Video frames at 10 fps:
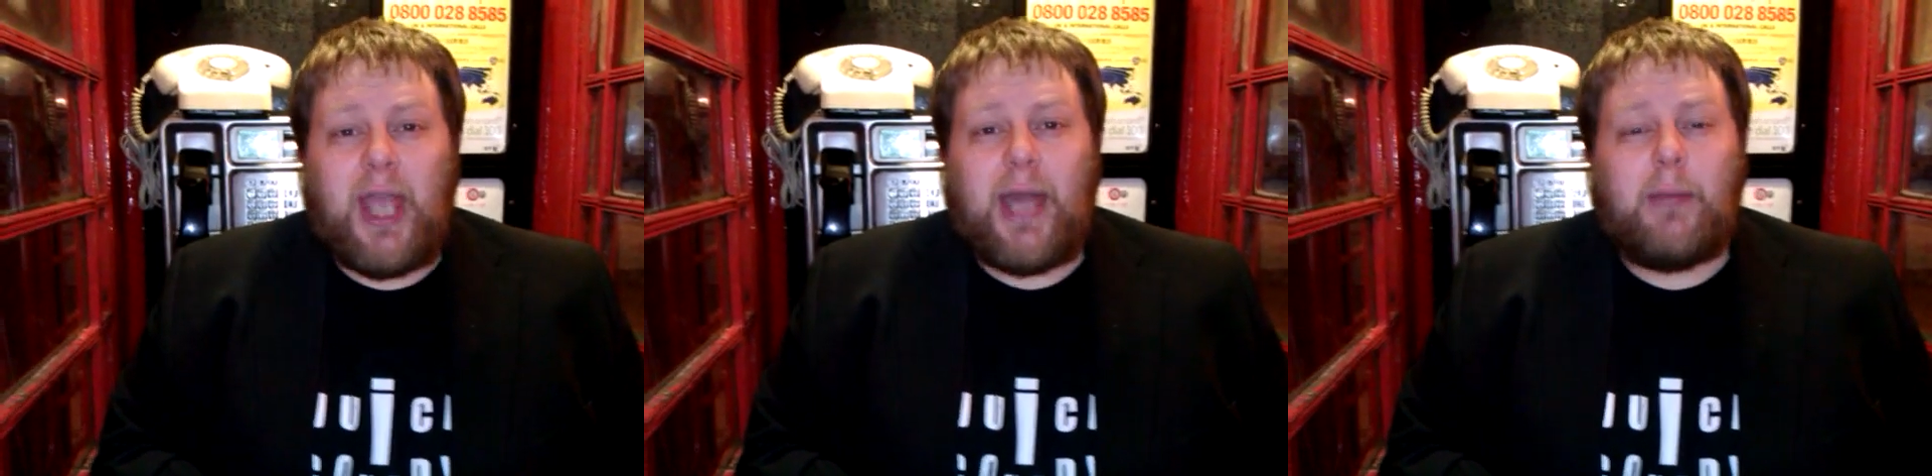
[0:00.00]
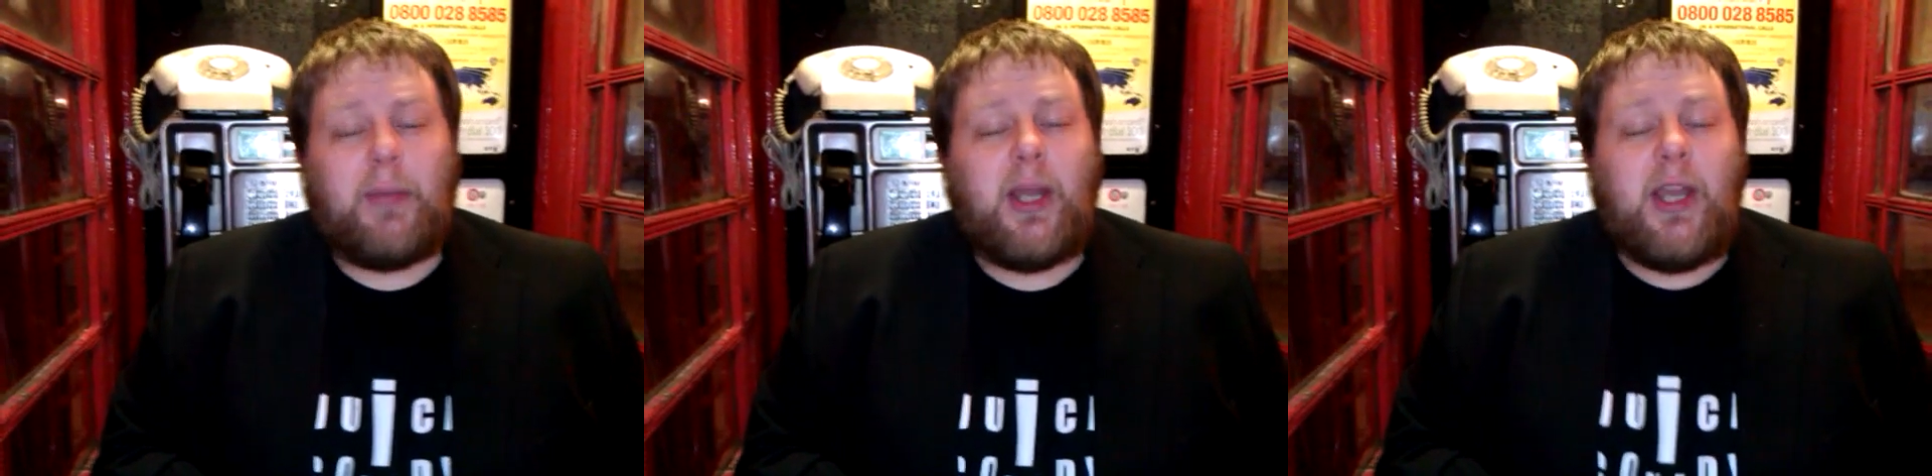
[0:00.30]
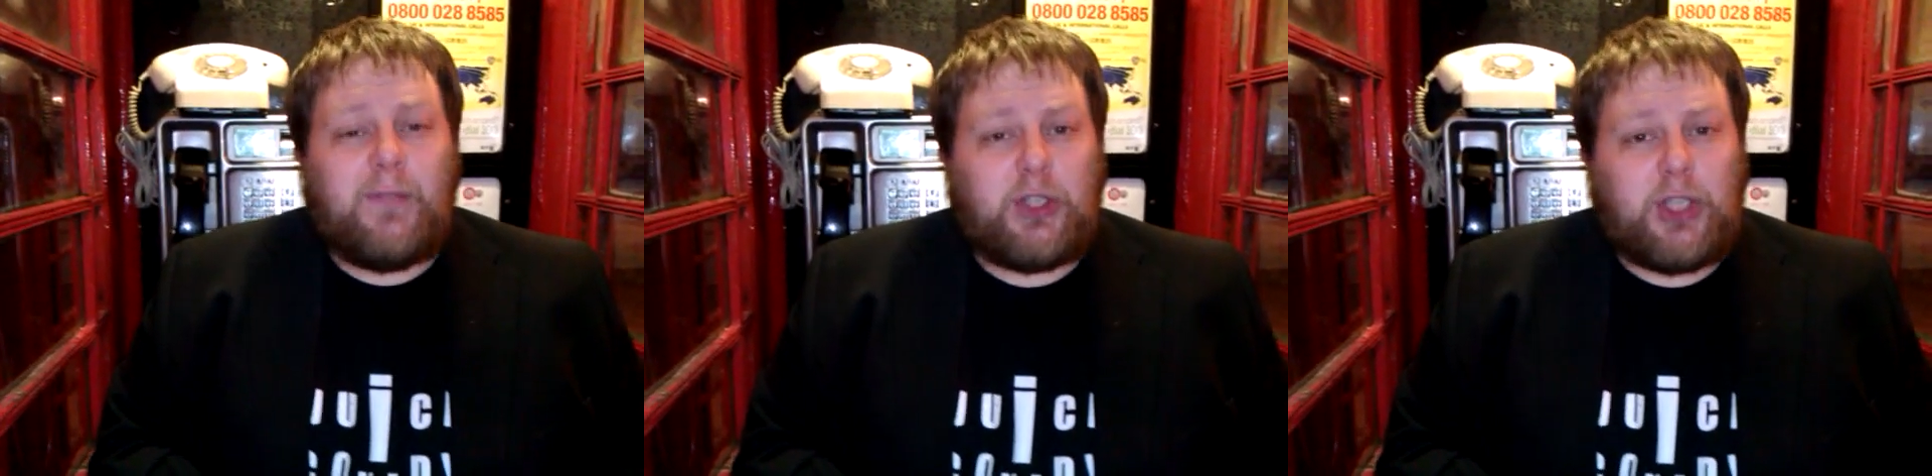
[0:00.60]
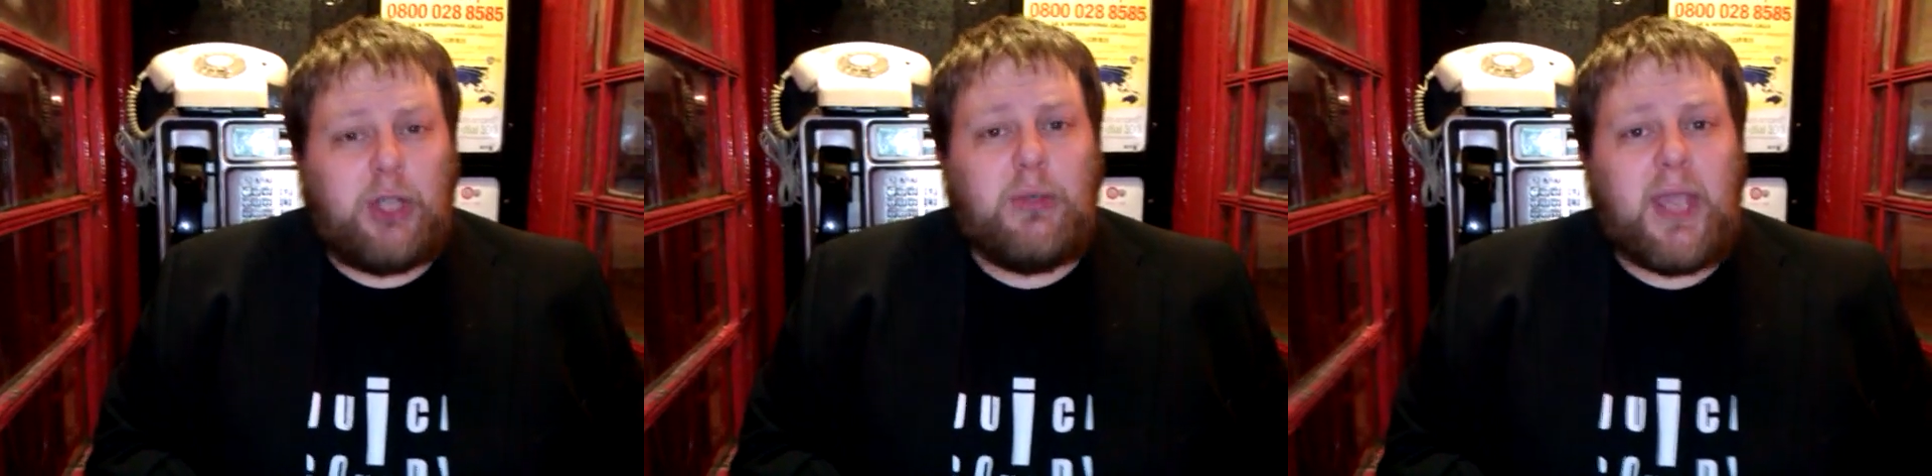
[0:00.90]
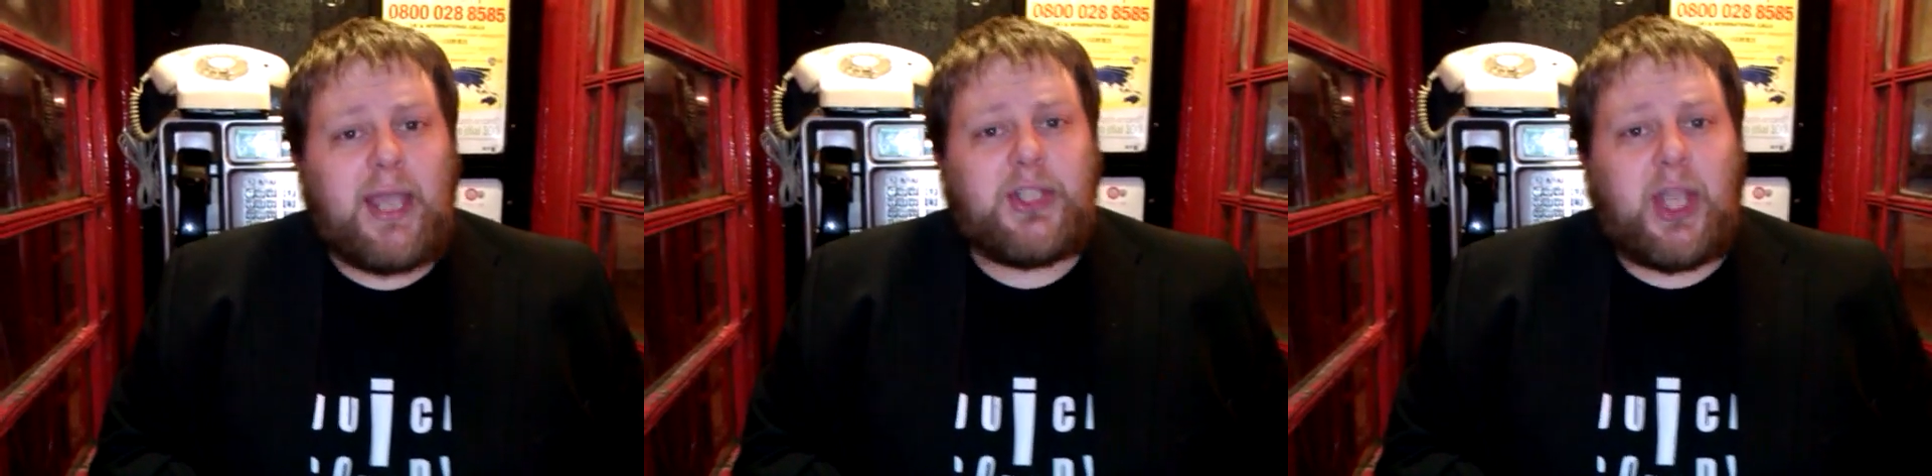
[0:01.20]
at Edinburgh for 2
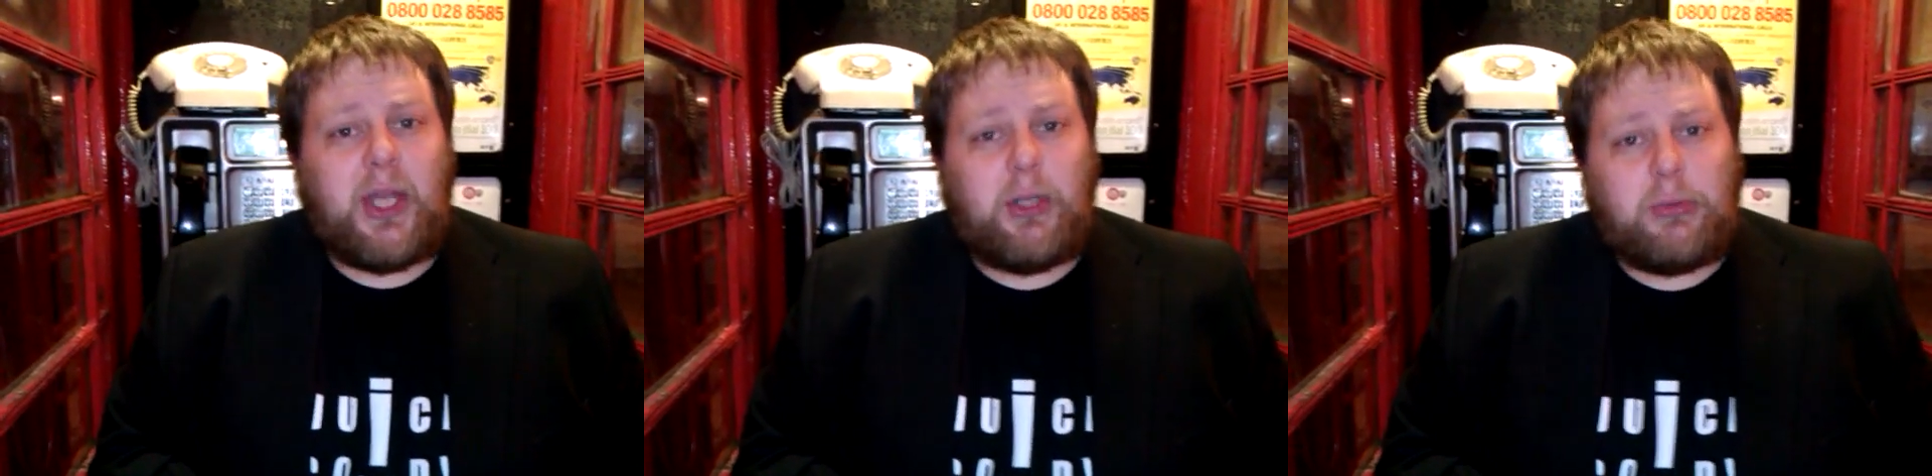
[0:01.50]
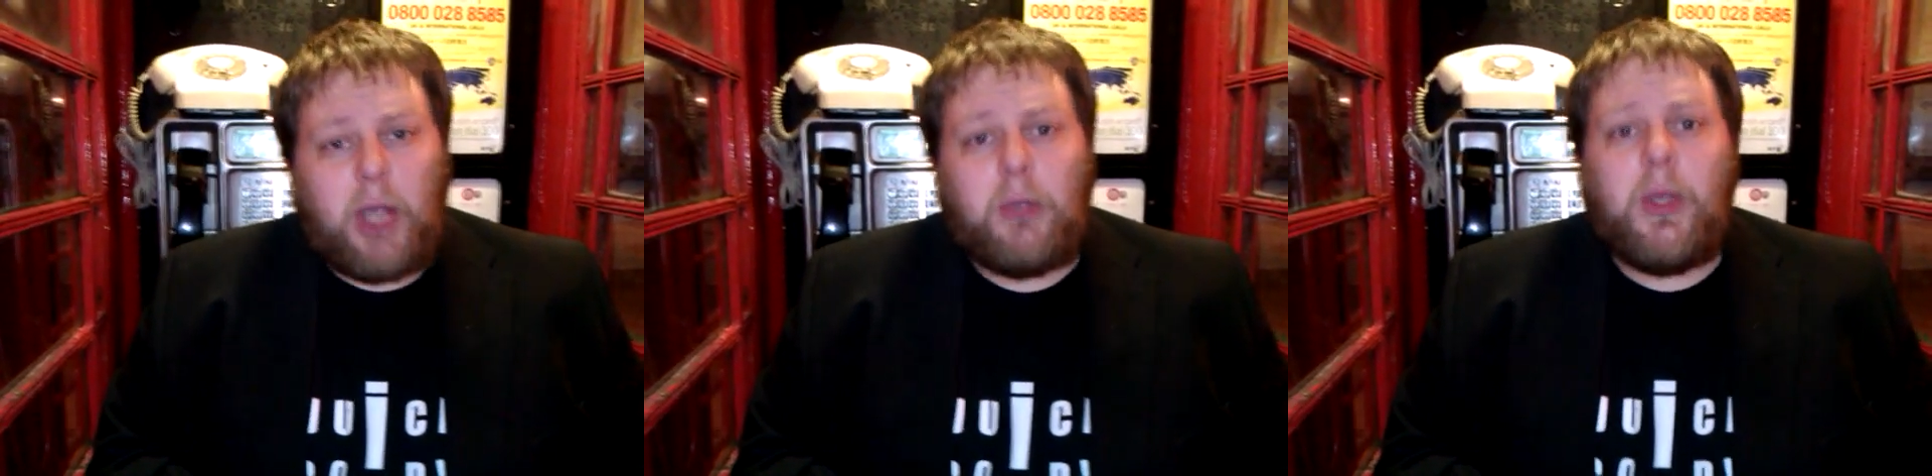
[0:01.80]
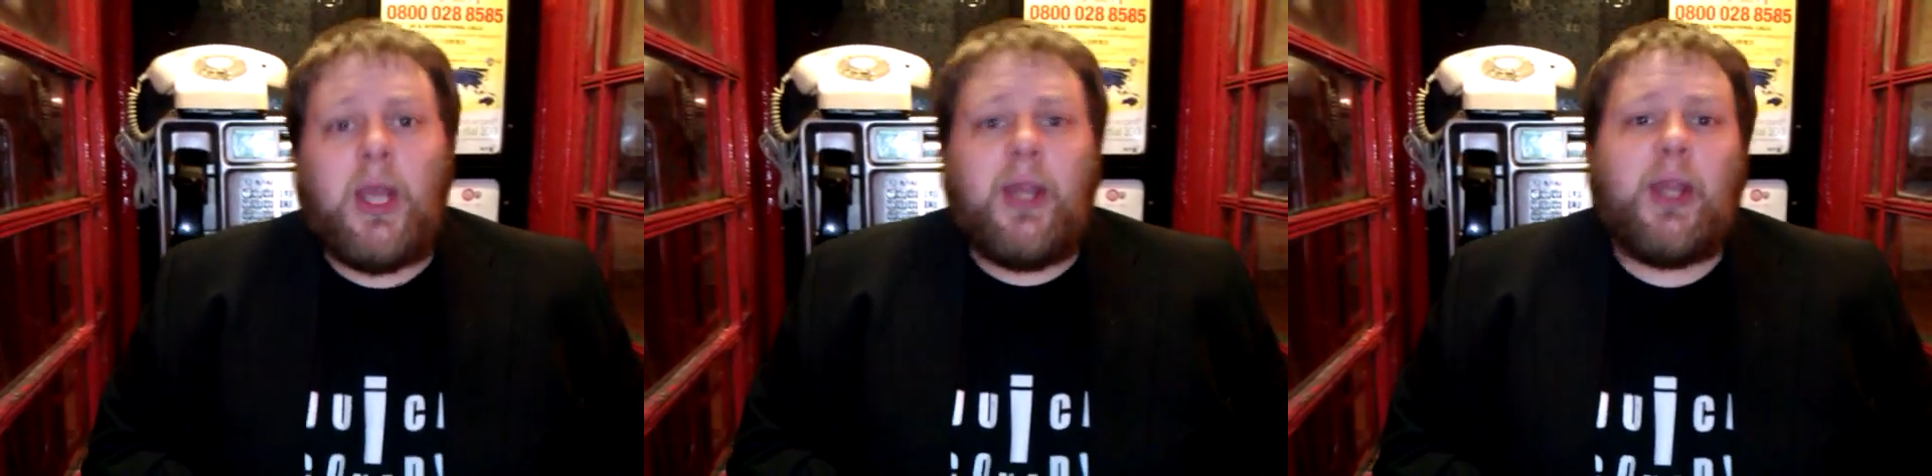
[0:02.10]
years in a row.